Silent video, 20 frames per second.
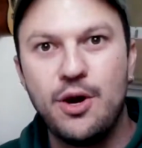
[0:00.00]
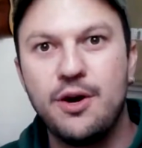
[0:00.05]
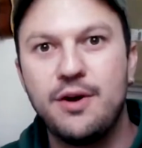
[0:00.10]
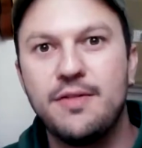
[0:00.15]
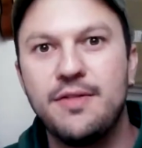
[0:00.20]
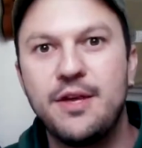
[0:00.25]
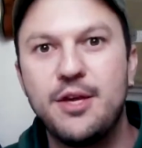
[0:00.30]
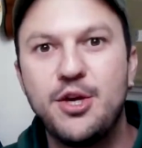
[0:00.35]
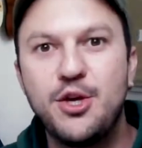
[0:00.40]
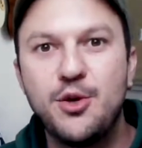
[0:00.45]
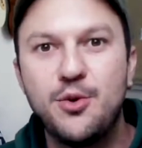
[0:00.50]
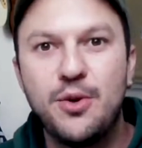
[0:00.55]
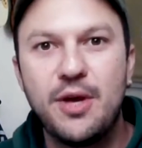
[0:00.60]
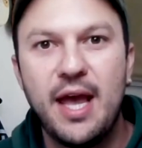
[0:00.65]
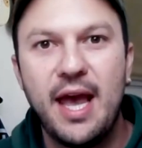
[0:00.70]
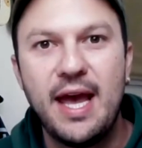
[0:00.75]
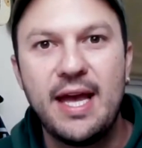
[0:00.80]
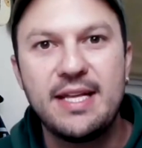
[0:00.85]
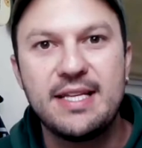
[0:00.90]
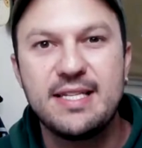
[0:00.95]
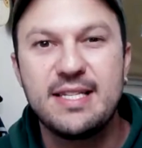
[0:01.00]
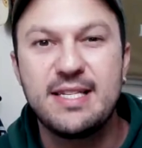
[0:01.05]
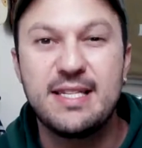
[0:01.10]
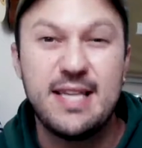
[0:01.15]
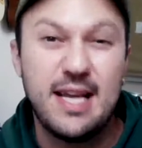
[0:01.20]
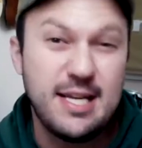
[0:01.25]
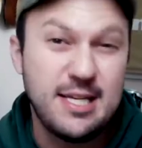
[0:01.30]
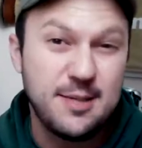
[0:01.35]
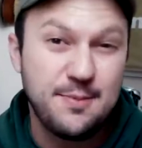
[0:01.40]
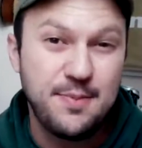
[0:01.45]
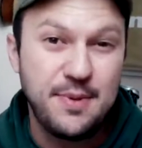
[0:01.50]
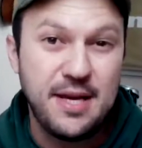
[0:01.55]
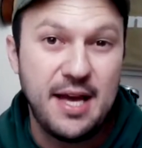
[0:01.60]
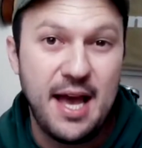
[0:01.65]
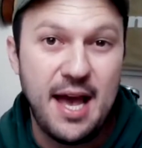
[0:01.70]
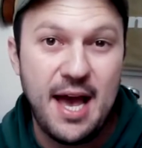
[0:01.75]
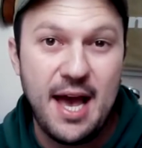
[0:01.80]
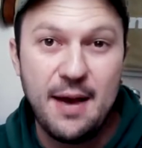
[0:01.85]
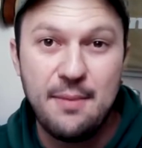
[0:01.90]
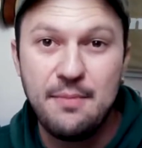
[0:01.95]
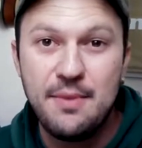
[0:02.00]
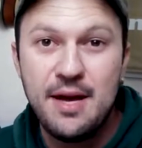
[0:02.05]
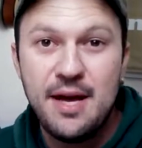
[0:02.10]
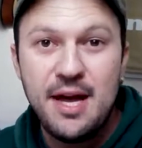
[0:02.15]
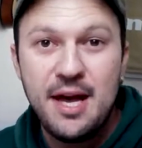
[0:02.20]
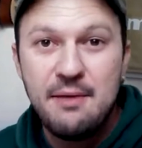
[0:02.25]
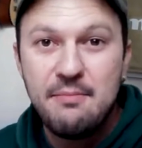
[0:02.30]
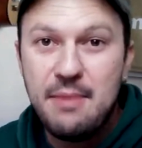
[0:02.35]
in the UK, it's 6 p.m.